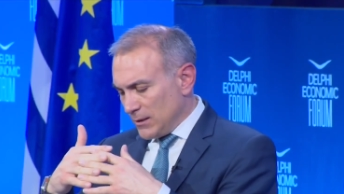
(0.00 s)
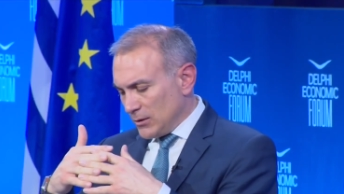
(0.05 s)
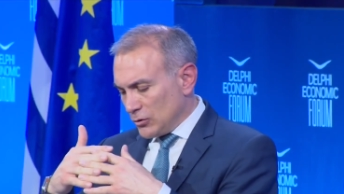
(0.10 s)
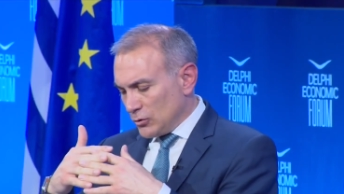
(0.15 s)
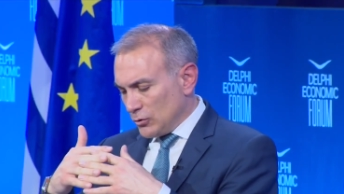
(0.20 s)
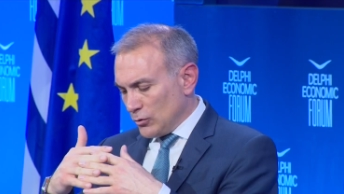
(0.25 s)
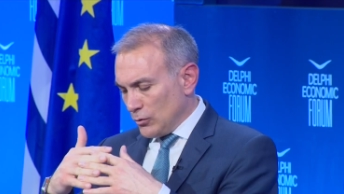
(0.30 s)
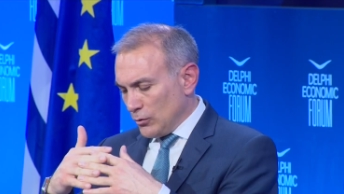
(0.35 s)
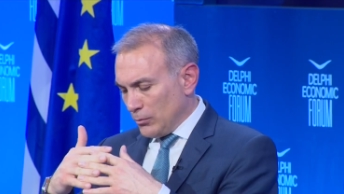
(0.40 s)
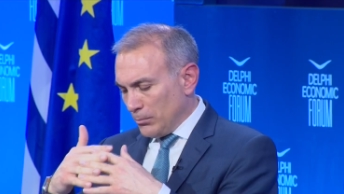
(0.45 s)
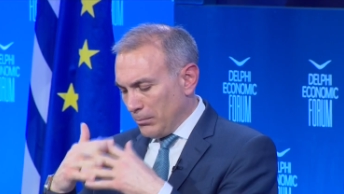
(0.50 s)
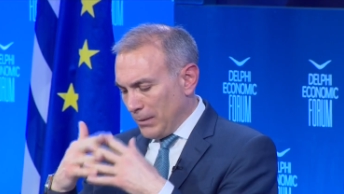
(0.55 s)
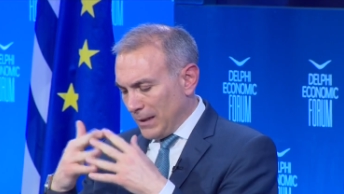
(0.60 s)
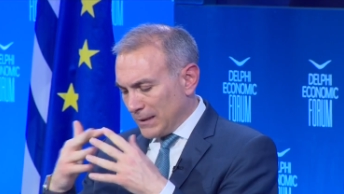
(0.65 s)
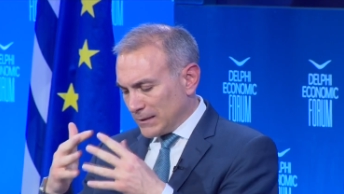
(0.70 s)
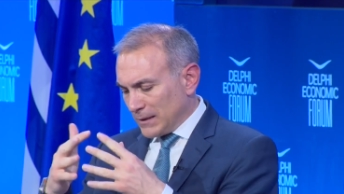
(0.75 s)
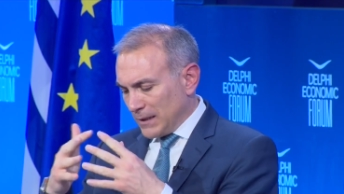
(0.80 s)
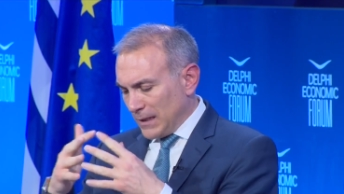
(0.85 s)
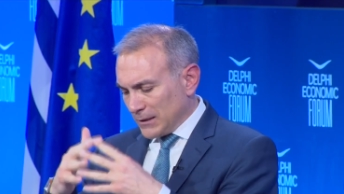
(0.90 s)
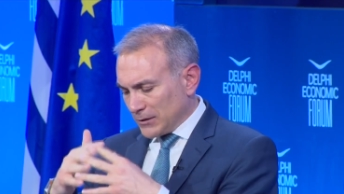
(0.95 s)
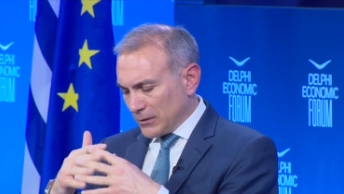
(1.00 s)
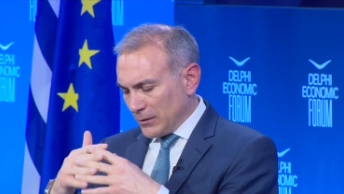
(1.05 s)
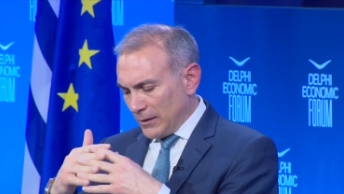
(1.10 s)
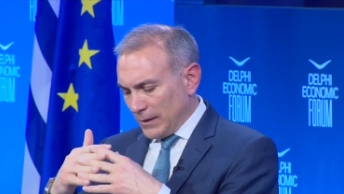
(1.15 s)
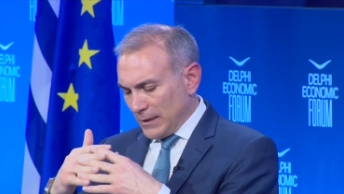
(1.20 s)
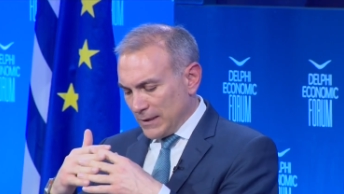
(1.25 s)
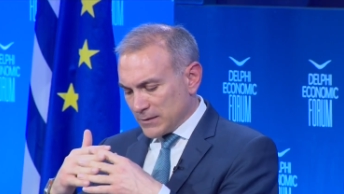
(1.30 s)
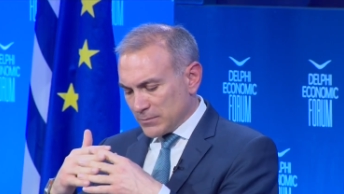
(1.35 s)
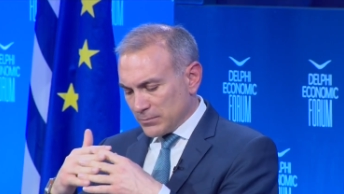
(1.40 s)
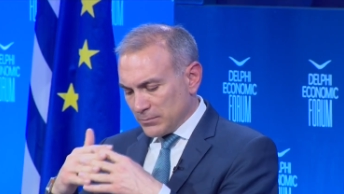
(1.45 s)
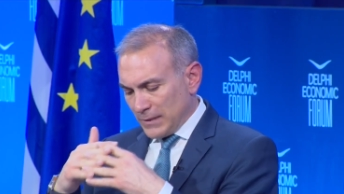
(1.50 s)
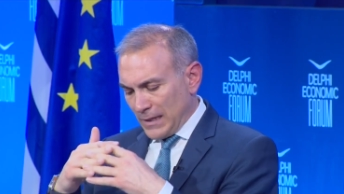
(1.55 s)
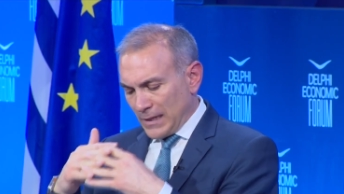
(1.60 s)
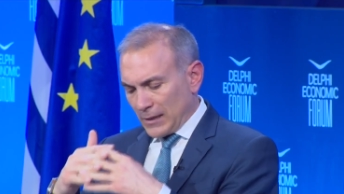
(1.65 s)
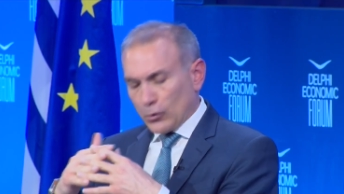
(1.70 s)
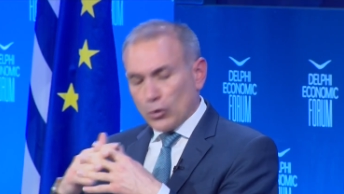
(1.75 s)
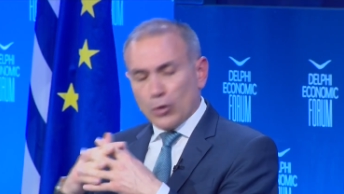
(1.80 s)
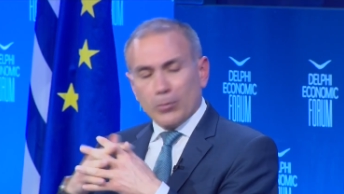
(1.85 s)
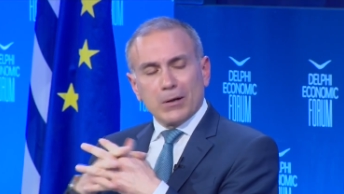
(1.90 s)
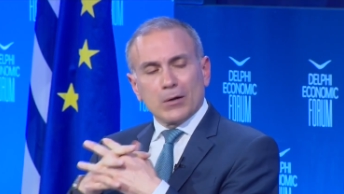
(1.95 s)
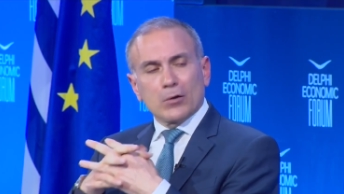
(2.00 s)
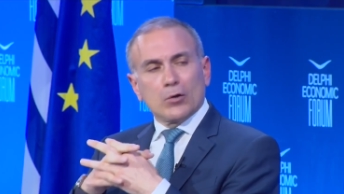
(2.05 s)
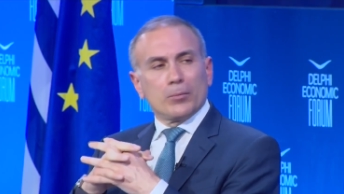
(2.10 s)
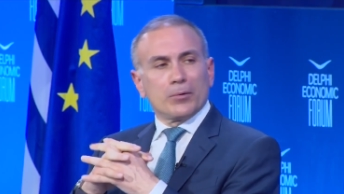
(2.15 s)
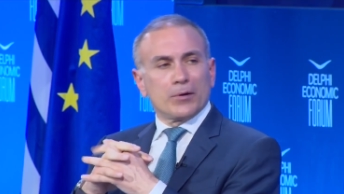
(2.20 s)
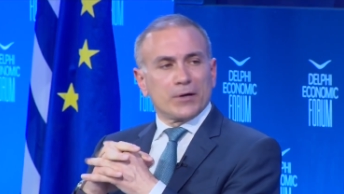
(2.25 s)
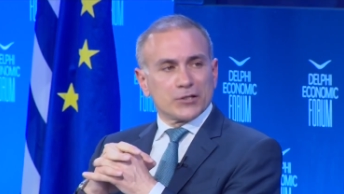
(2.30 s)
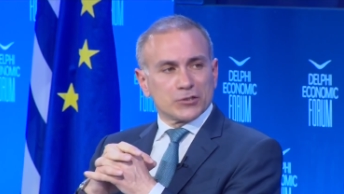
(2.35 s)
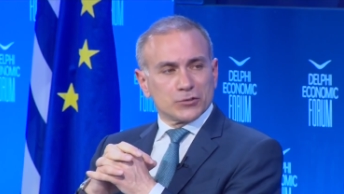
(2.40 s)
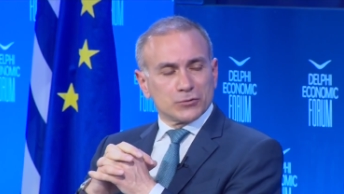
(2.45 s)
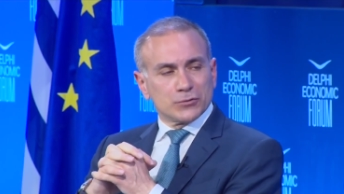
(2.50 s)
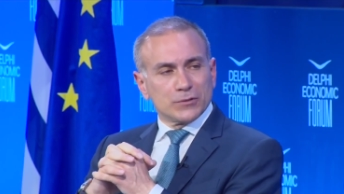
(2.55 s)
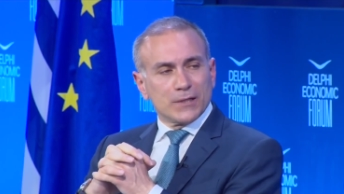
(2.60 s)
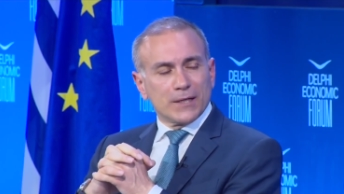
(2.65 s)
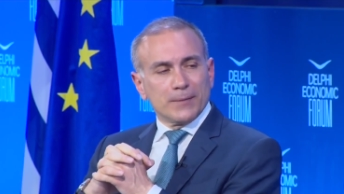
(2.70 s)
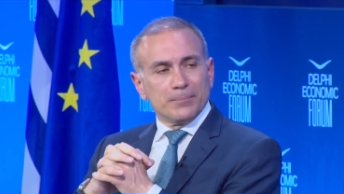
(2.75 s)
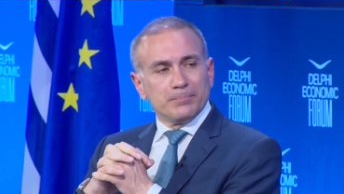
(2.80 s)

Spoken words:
to multilateralism and global cooperation today?